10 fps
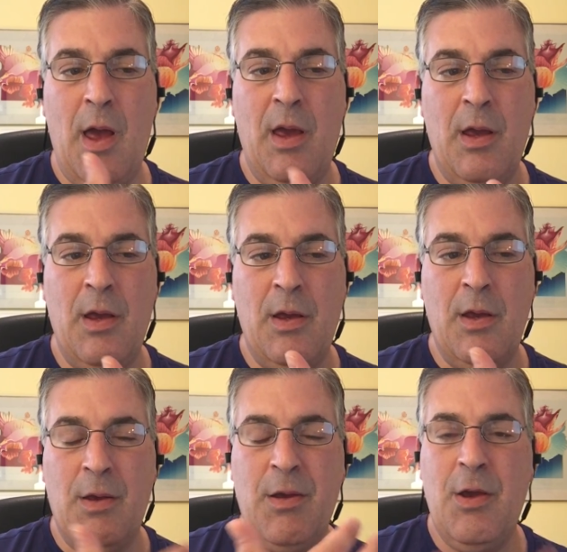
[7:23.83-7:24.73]

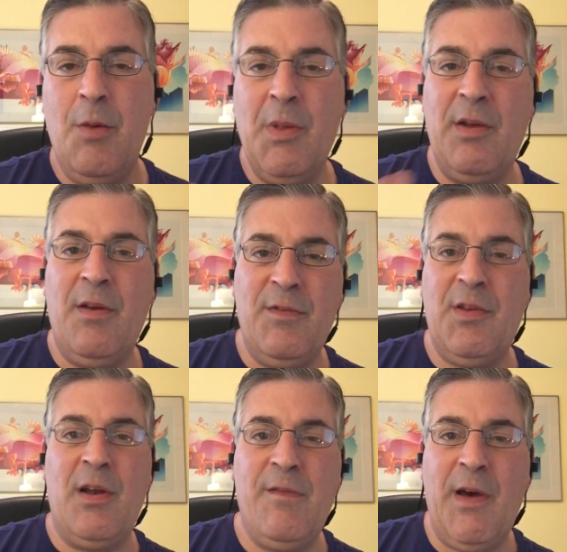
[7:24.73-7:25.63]
a cumulative
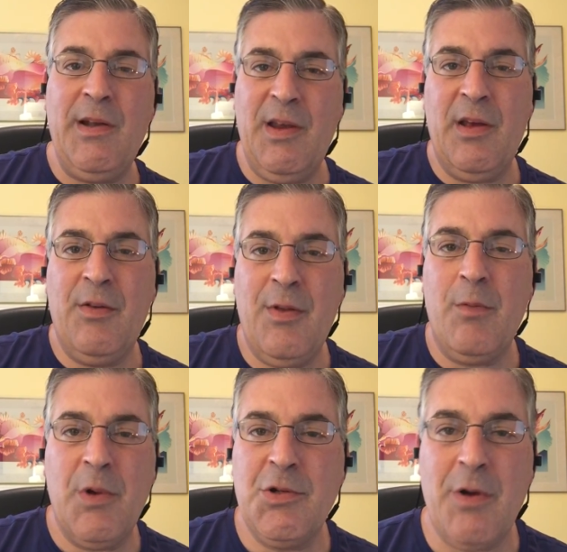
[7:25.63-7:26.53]
set of ideas
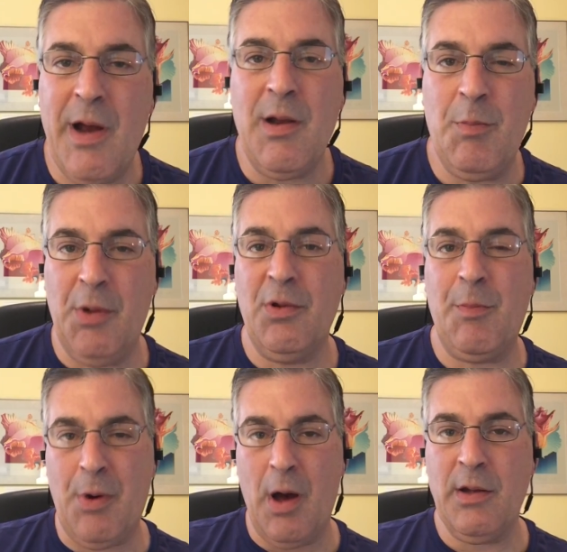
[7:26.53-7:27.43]
that we're trying to build
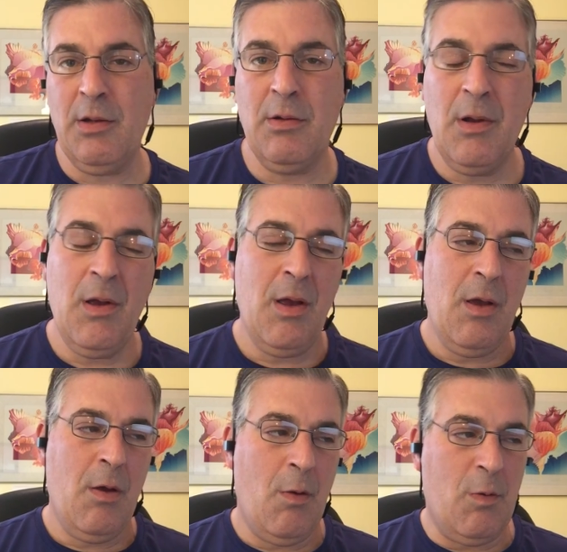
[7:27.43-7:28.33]
upon,
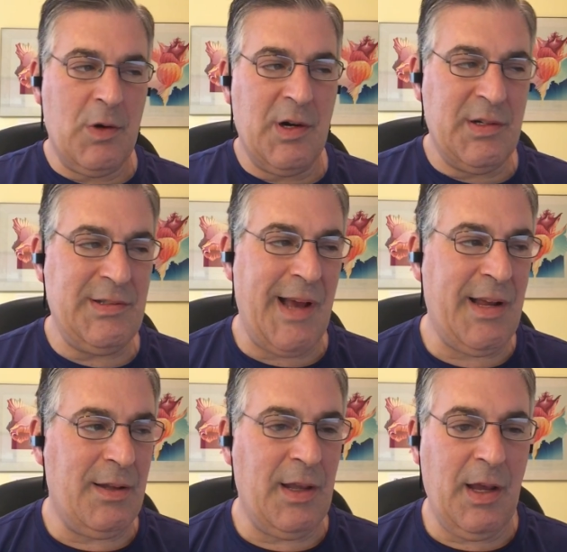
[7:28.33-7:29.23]
or
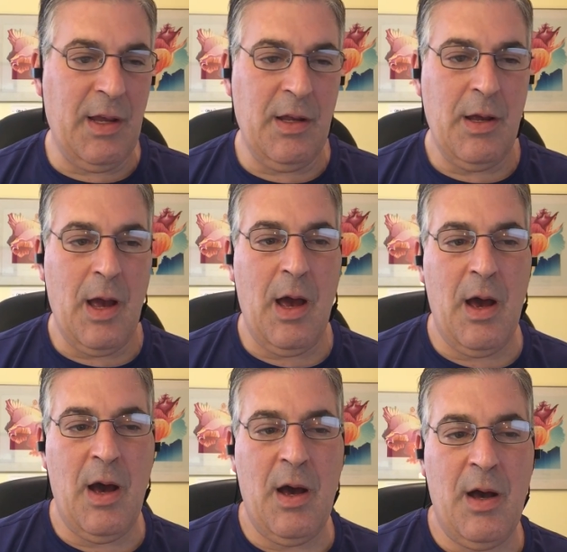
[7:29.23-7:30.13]
secondly,
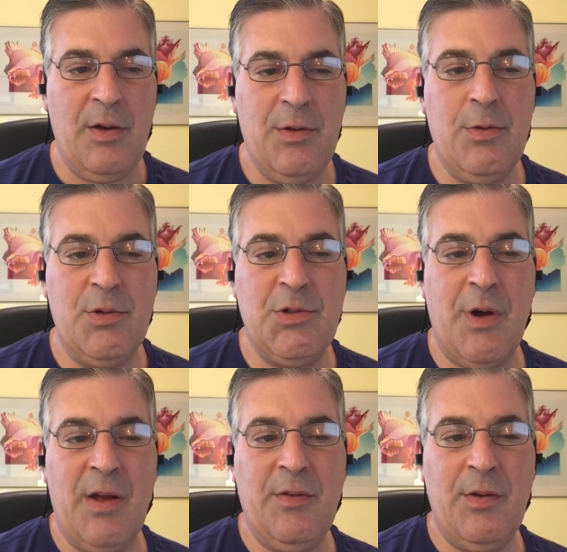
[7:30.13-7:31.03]
to
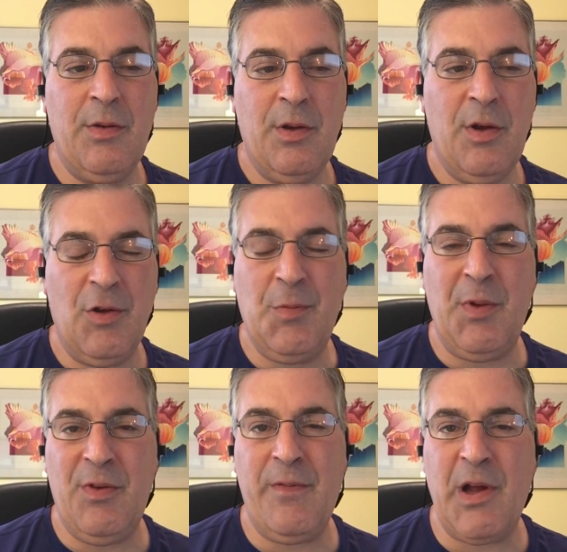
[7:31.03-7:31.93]
address
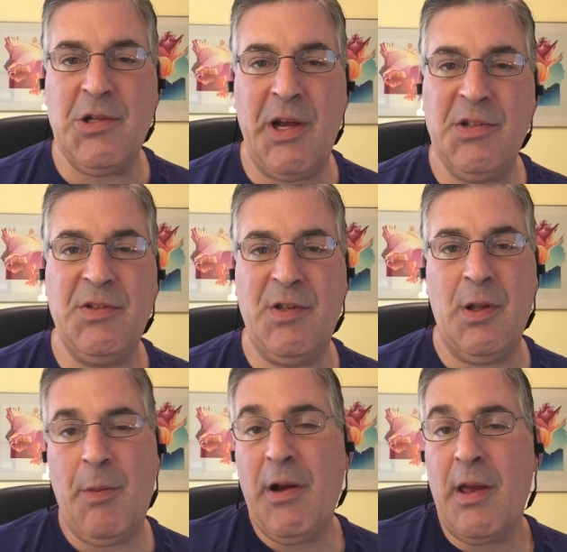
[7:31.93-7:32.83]
specific changes in
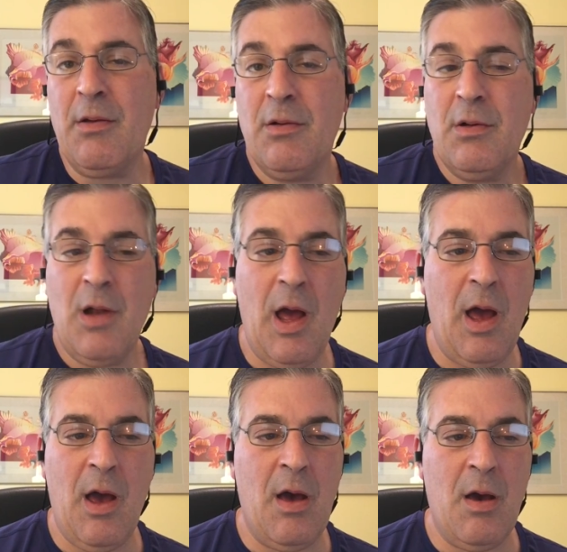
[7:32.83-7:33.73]
the market
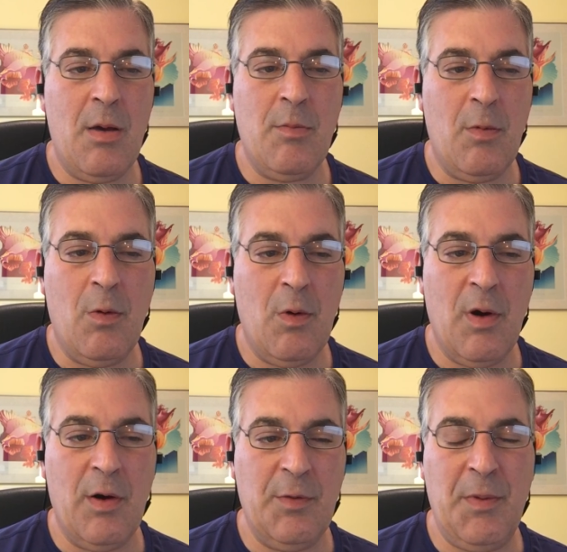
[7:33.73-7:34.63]

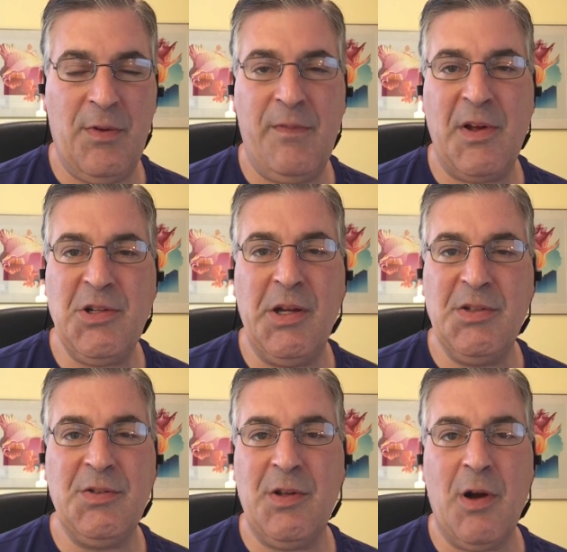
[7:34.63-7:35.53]
or specific
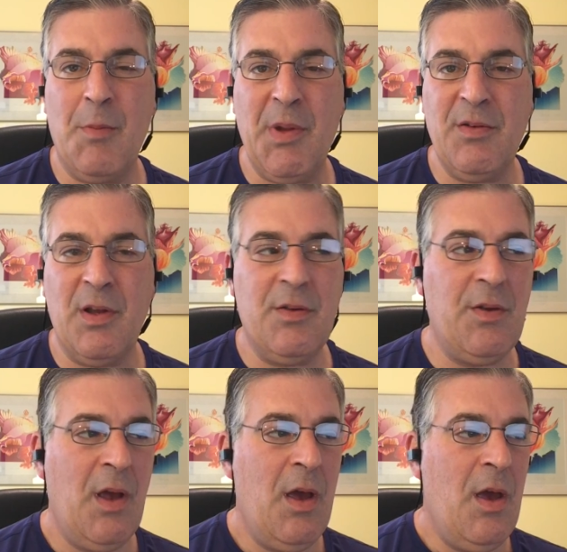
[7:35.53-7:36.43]
changes in our
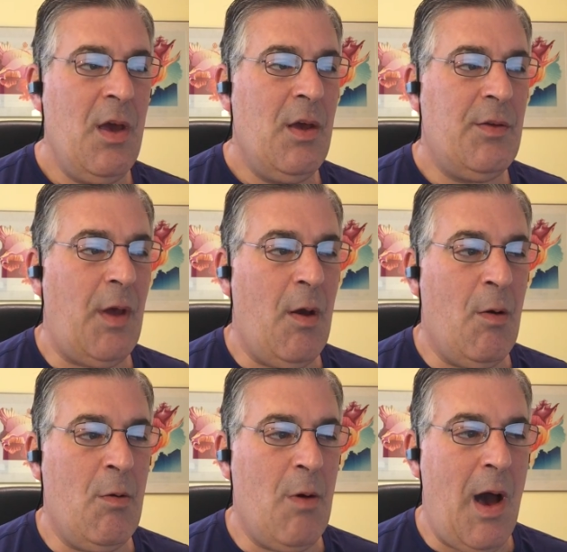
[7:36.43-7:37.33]
business.
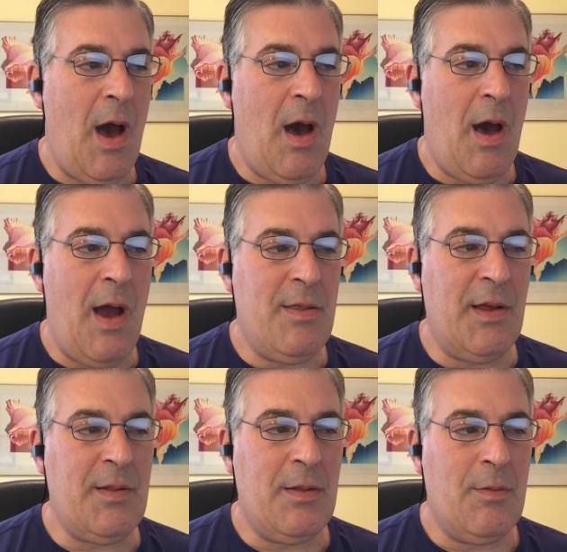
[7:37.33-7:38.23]
So I
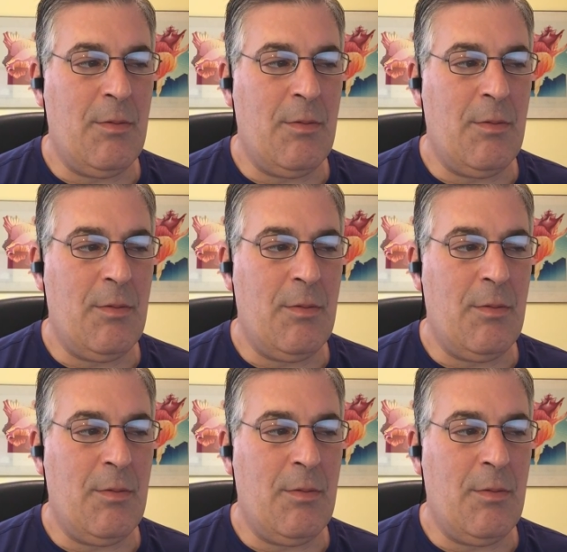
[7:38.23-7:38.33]
think